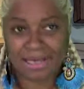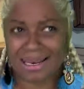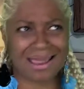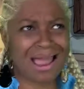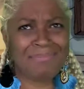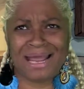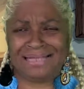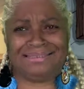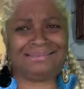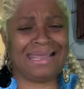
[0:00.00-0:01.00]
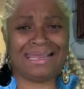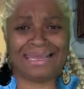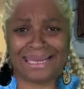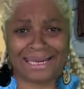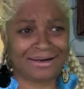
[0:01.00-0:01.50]
Like, I'm not staying
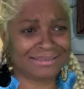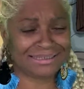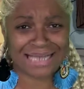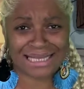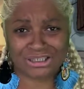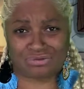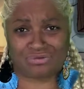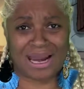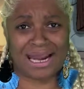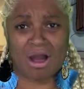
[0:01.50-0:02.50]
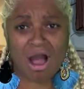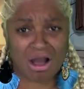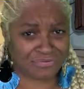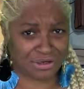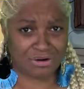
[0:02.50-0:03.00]
here. This guy just ran
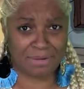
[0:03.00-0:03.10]
off, you know what I